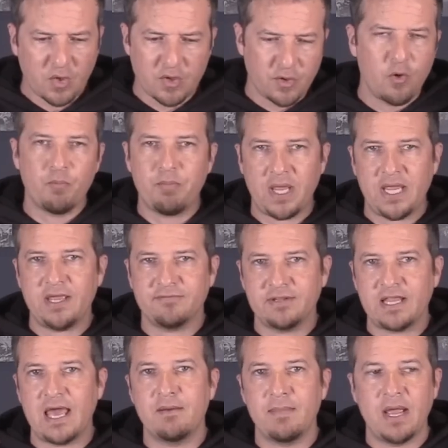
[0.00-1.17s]
You don't pay a
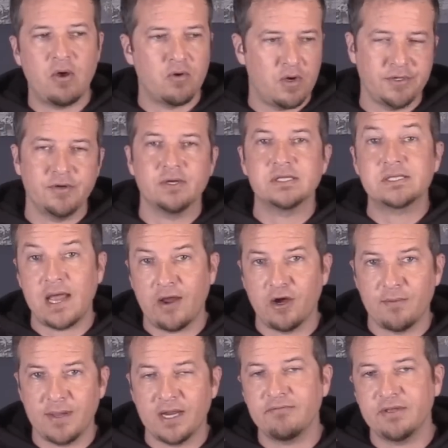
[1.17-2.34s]
flat amount on your entire
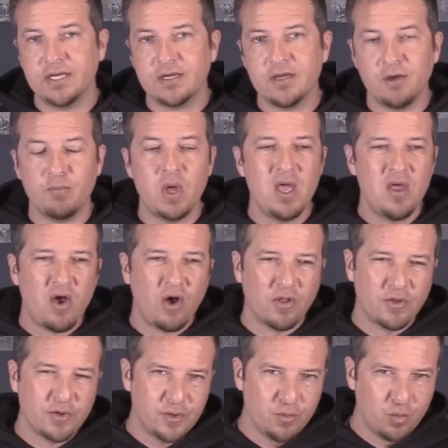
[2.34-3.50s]
amount of income,
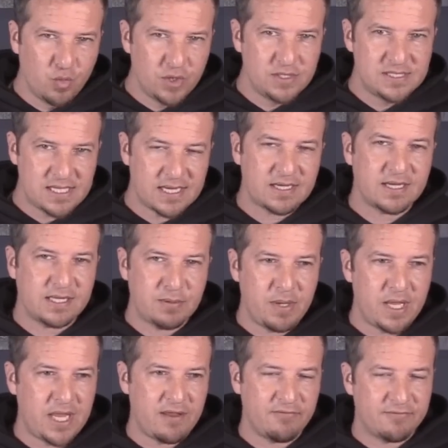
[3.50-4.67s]
although you would technically
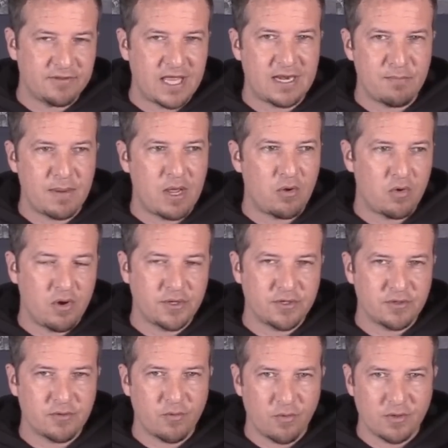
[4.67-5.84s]
pay a flat amount on
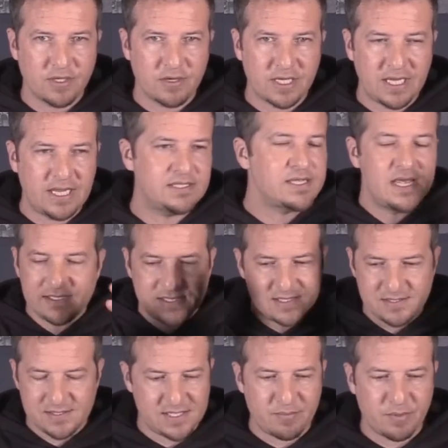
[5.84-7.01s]
your ordinary gains.
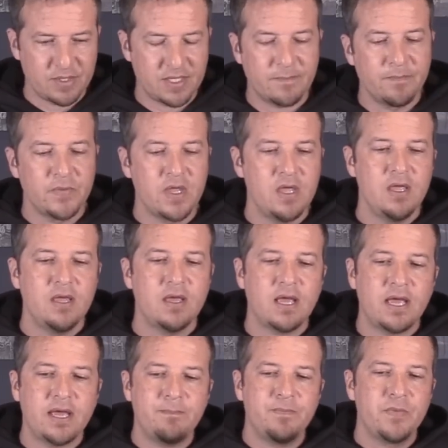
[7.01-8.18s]
It's a separate thing.
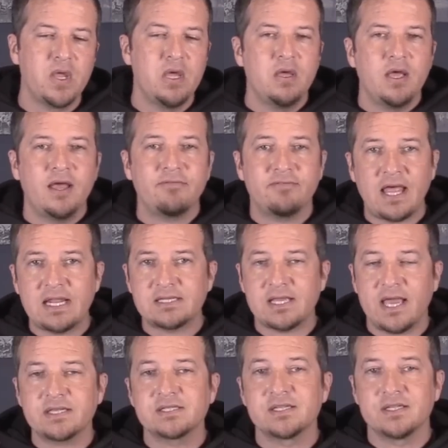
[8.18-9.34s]
Um, a flat
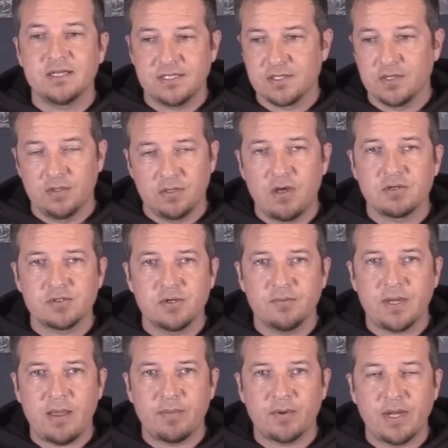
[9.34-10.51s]
tax is long-term
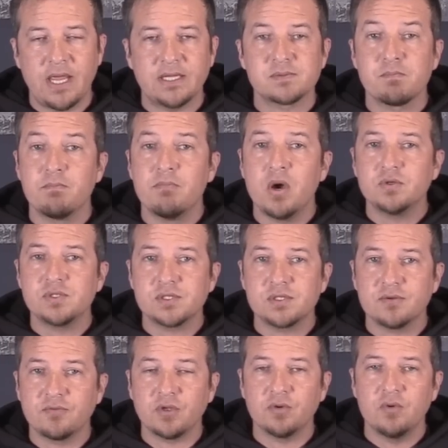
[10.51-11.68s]
capital gains. Most
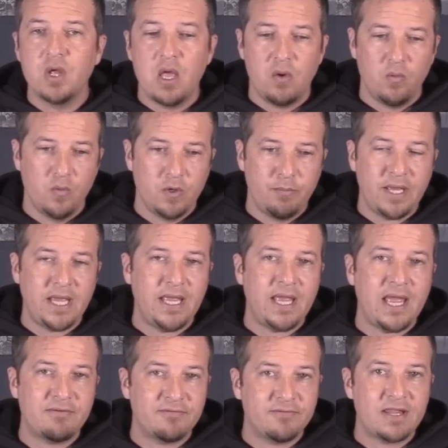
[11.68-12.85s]
of you will pay
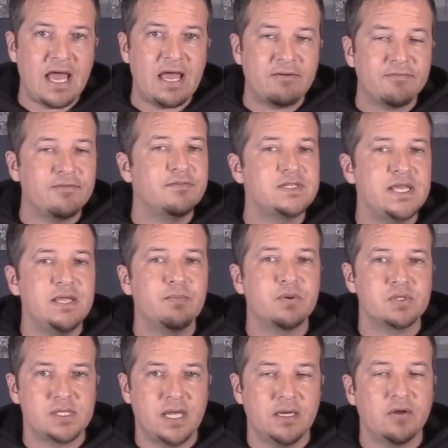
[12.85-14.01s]
a flat
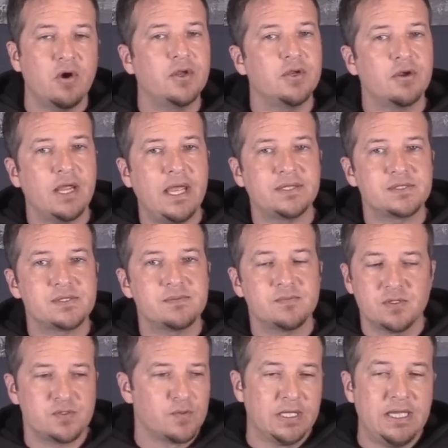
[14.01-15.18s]
15% on your gains.
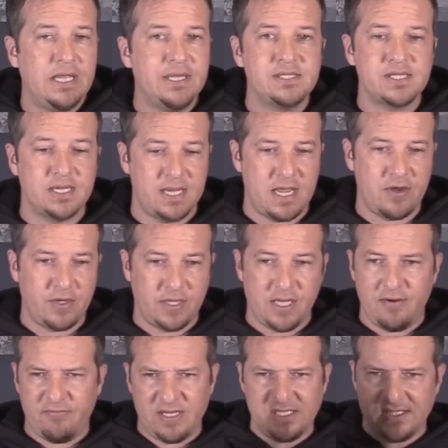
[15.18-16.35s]
So it's really easy to
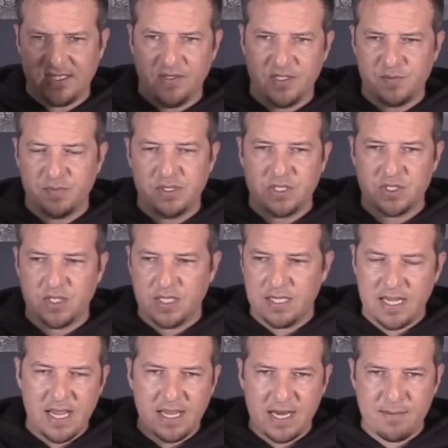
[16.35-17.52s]
calculate. If I sell this position
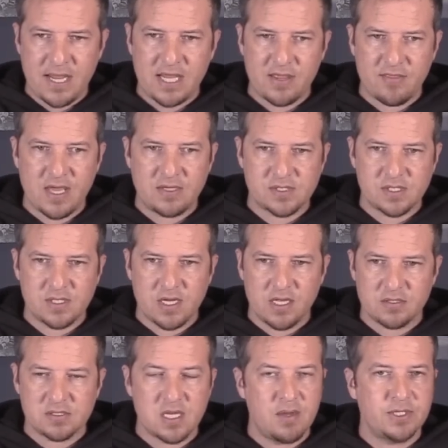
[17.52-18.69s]
today and I make
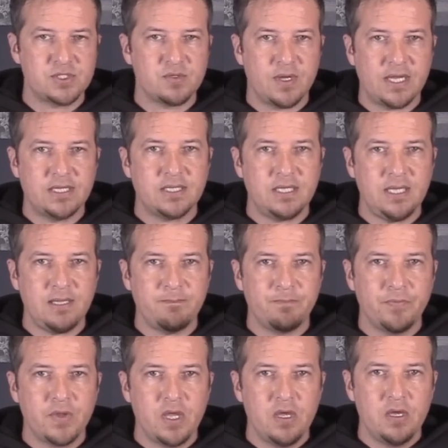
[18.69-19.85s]
$1,000, how much do I get to
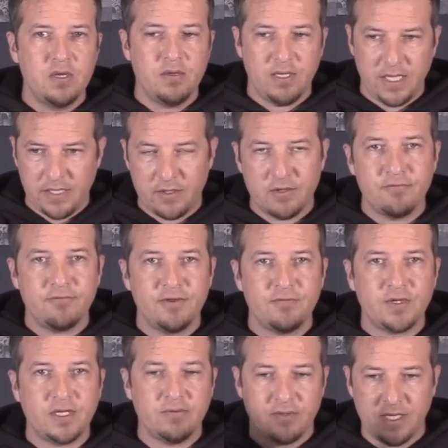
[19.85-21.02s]
keep?
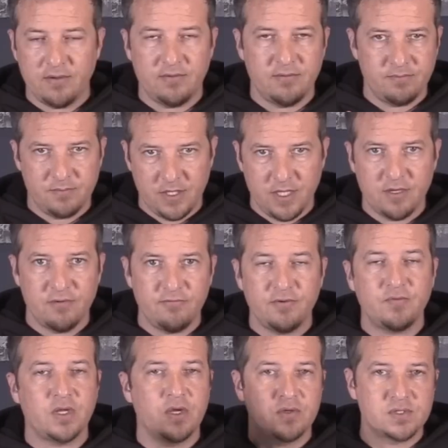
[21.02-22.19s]
850, right?
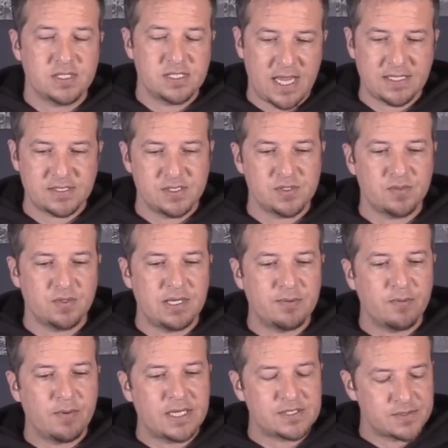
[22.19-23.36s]
150 goes to taxes, you keep
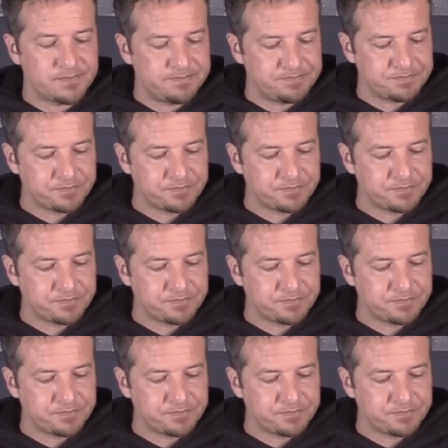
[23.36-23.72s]
the rest.